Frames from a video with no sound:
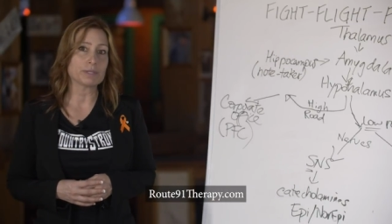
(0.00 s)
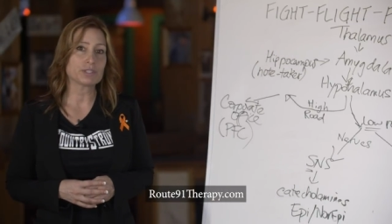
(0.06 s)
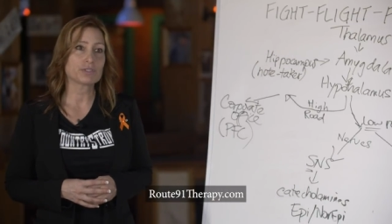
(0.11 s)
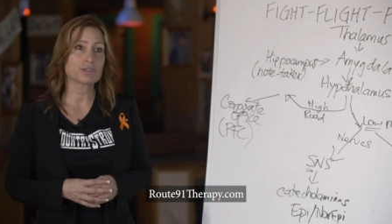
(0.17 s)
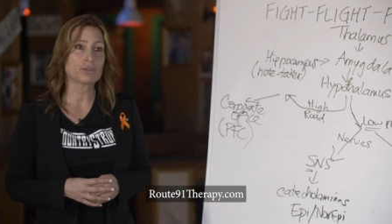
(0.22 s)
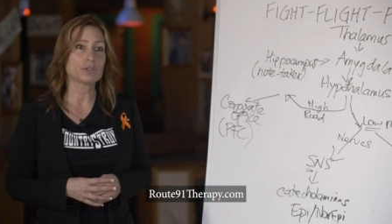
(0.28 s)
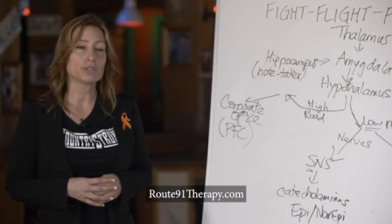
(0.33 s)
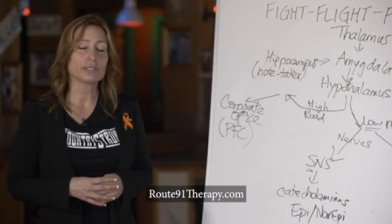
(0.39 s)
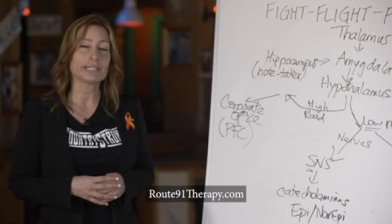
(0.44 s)
but
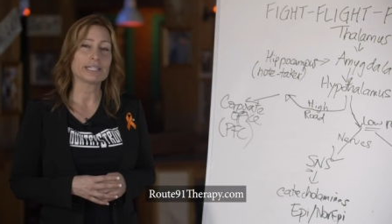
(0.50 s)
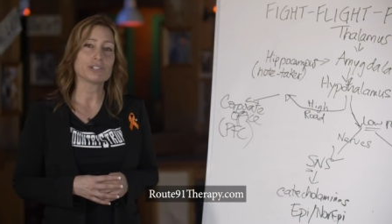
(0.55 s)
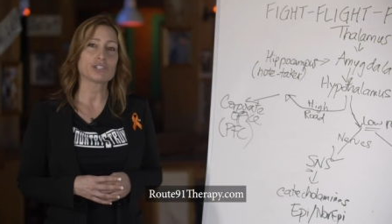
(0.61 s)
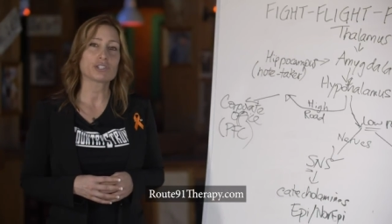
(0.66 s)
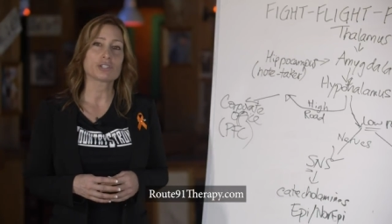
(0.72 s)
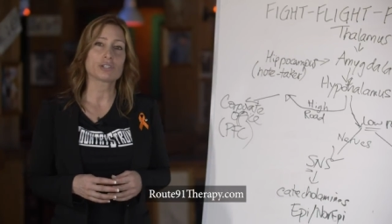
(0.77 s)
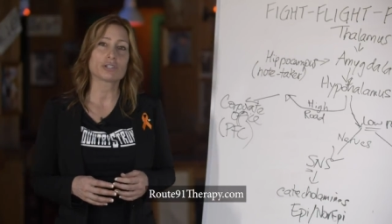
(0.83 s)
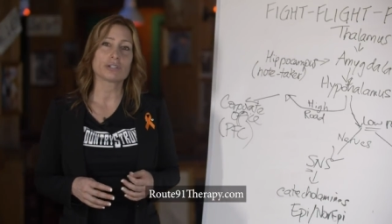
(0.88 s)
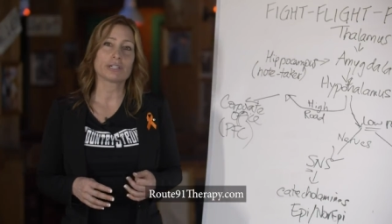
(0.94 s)
certainly
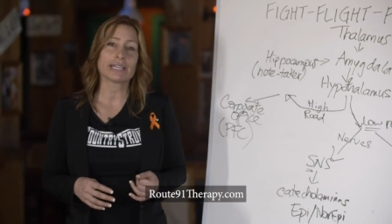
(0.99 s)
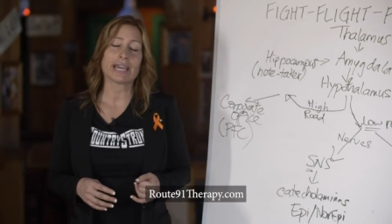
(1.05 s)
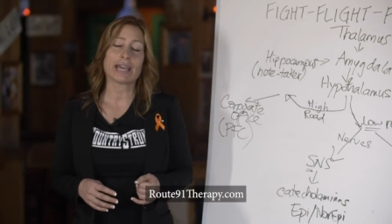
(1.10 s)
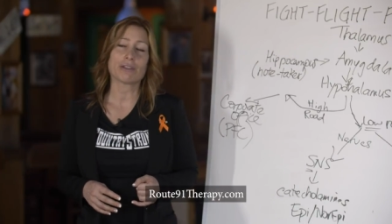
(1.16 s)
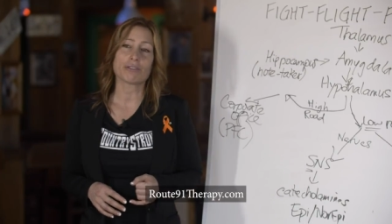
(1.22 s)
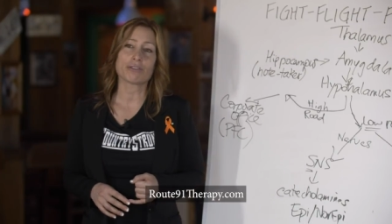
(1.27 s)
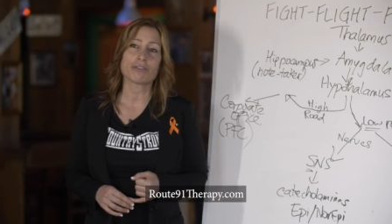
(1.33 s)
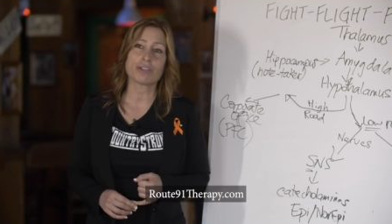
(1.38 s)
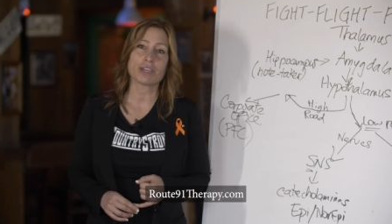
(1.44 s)
just learning
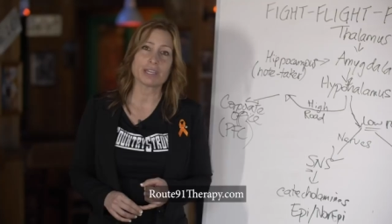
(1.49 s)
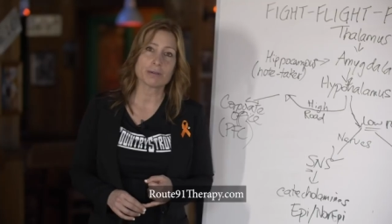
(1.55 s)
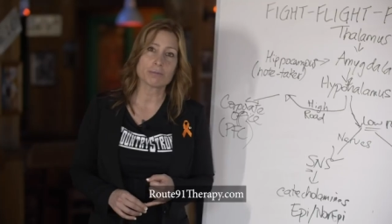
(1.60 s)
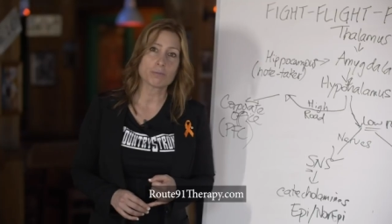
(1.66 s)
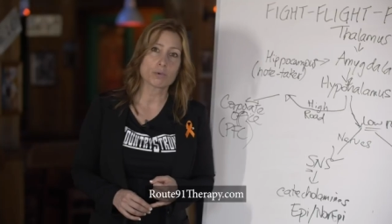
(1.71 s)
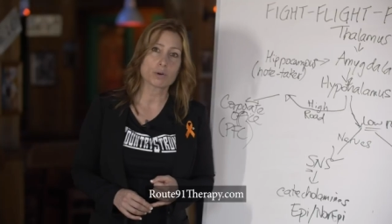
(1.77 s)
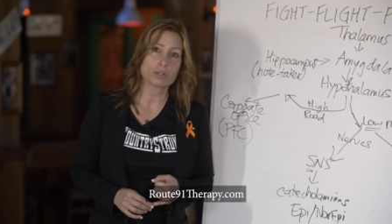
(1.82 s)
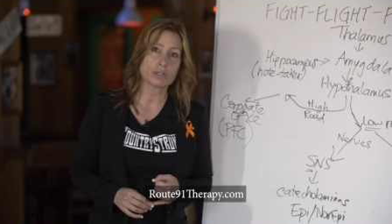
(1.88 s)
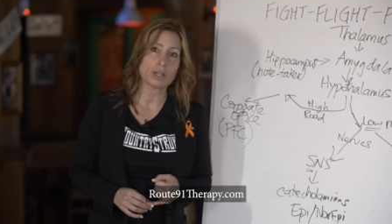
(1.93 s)
how to
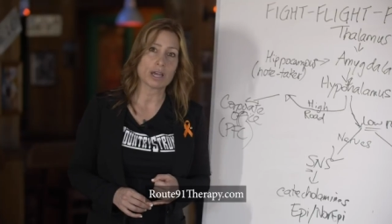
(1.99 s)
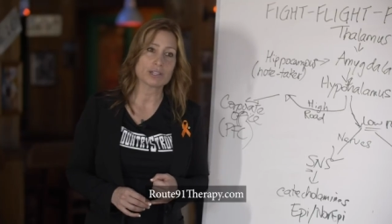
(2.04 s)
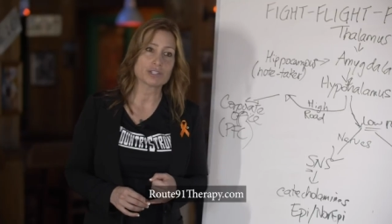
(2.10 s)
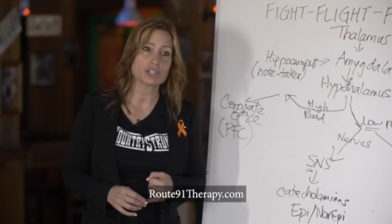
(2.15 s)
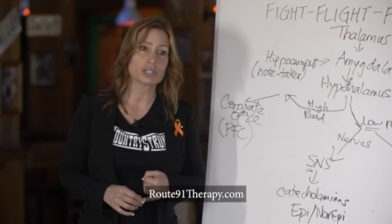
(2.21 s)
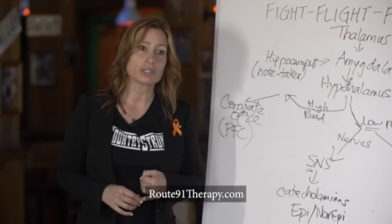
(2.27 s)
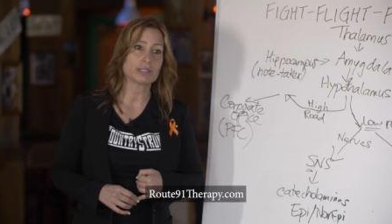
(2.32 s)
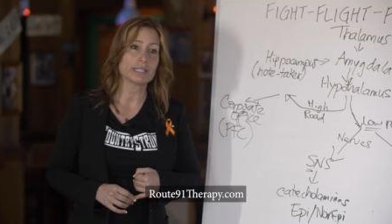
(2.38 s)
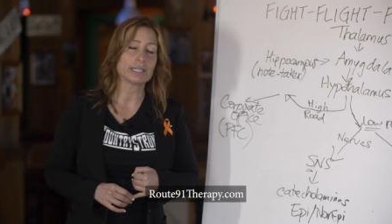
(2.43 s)
think more
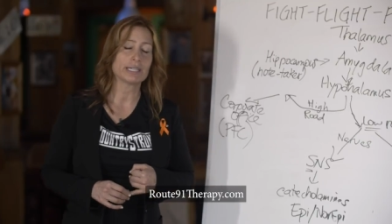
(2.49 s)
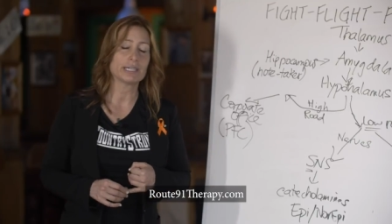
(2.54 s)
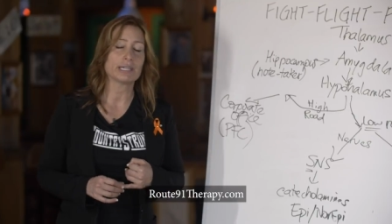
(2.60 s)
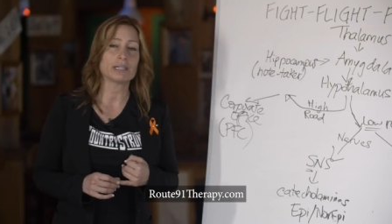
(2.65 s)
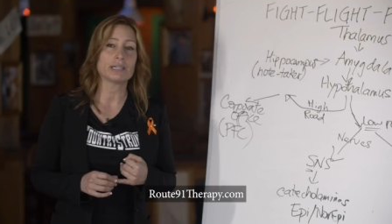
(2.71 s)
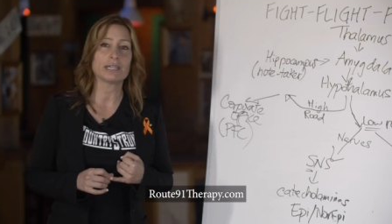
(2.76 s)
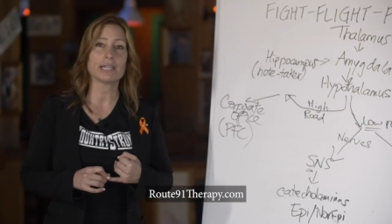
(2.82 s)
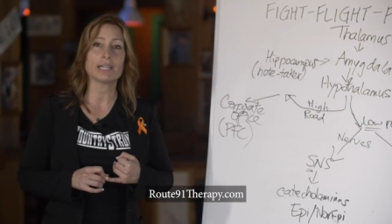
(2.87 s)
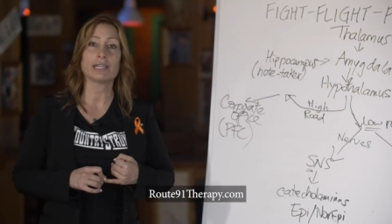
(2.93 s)
logically
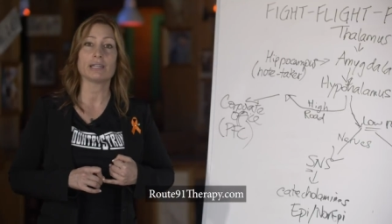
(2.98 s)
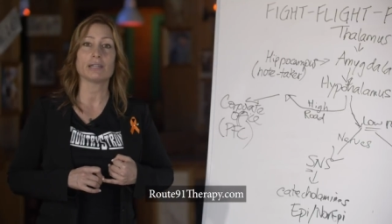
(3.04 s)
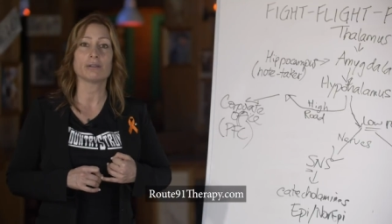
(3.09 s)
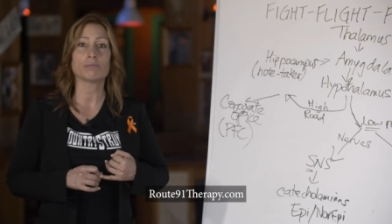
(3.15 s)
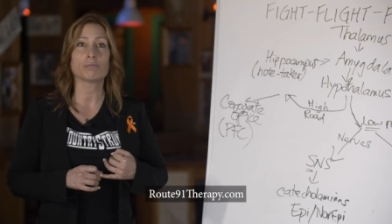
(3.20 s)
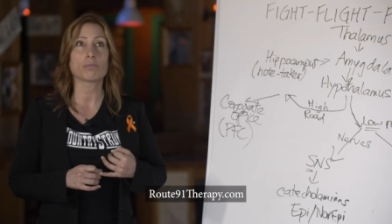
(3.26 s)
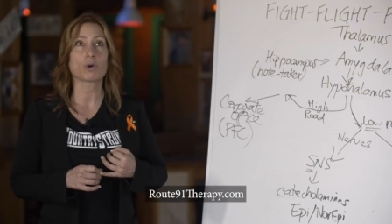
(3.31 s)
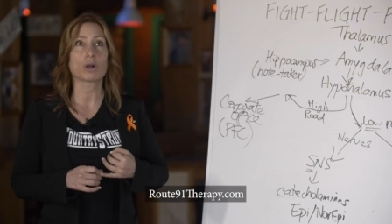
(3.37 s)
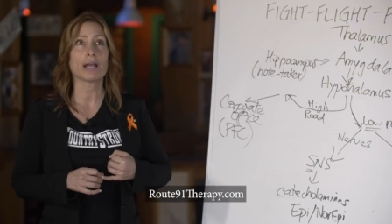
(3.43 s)
and
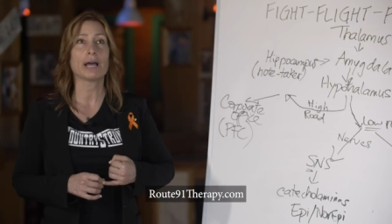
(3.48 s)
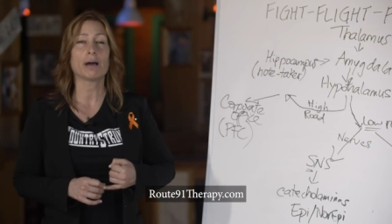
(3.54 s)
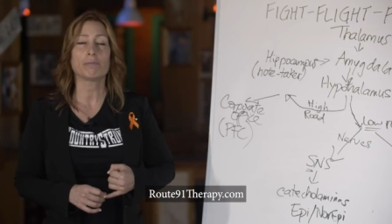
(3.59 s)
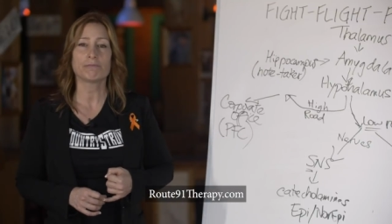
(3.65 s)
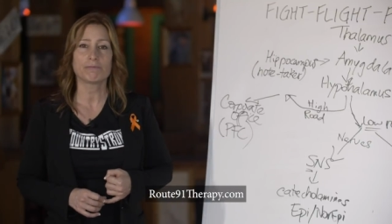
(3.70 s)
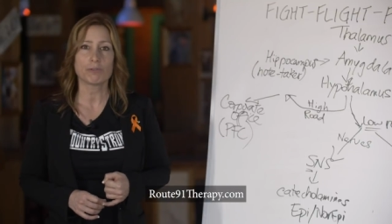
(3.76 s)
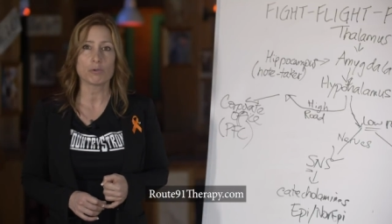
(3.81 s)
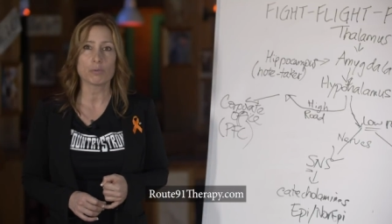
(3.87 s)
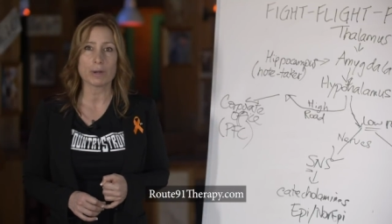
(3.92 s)
in more
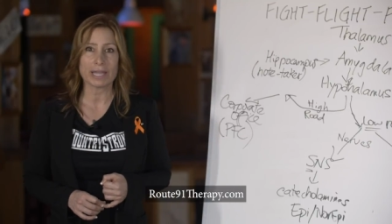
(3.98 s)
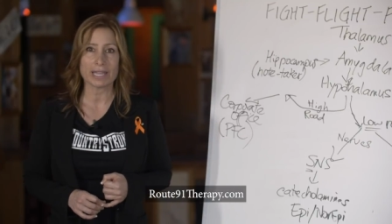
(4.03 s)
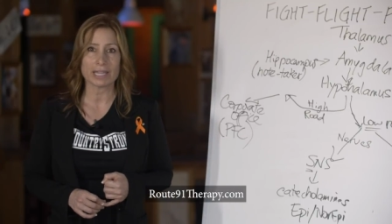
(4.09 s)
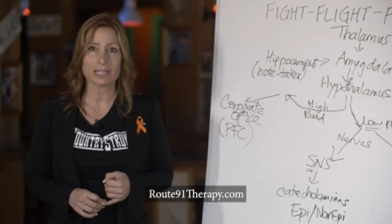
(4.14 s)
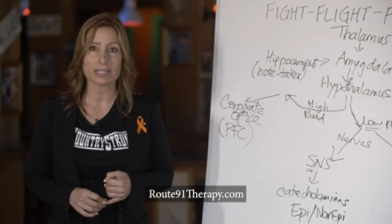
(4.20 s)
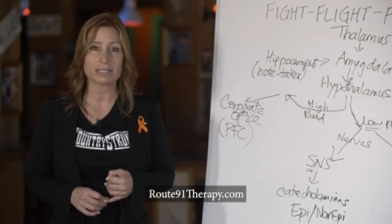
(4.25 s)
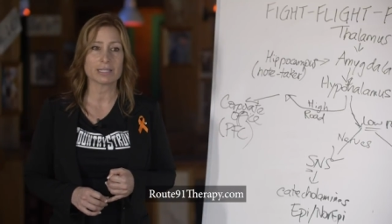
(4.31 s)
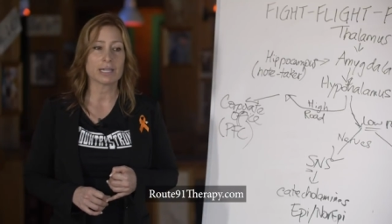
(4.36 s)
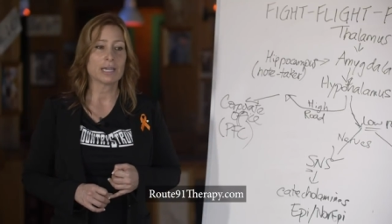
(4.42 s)
helpful
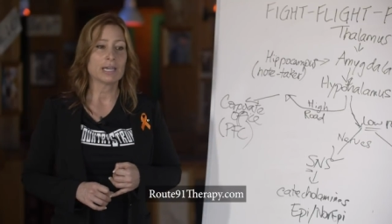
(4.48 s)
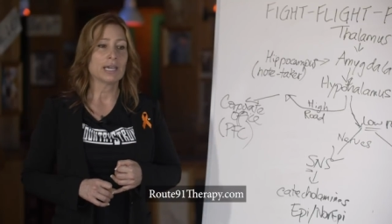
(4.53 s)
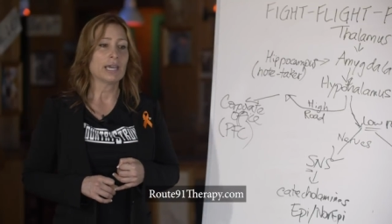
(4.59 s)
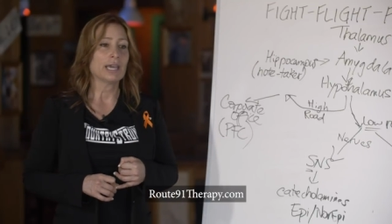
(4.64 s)
ways